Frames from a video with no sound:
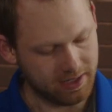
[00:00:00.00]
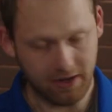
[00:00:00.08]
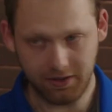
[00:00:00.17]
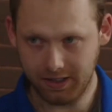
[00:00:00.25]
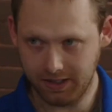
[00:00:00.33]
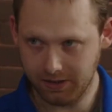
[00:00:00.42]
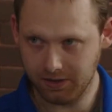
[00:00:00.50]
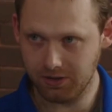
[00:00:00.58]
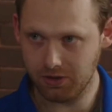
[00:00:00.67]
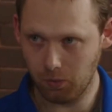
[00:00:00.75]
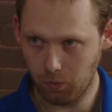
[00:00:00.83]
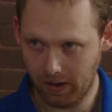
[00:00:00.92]
Now,
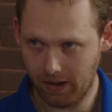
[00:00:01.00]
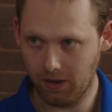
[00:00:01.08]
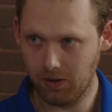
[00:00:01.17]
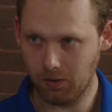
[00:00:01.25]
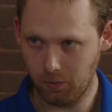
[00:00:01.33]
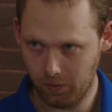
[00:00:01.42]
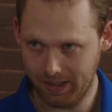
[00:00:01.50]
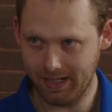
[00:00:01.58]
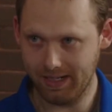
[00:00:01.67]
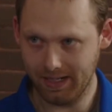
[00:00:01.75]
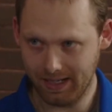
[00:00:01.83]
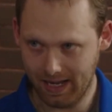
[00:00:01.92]
here's where
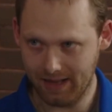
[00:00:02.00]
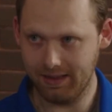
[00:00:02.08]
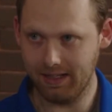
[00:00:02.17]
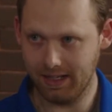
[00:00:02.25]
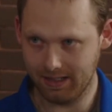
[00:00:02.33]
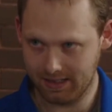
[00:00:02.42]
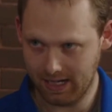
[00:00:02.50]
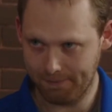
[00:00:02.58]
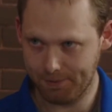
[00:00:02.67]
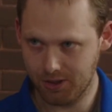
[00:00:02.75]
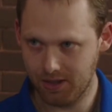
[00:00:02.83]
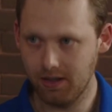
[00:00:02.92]
we get the
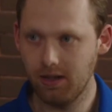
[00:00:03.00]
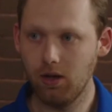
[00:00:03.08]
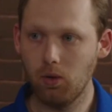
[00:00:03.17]
exception.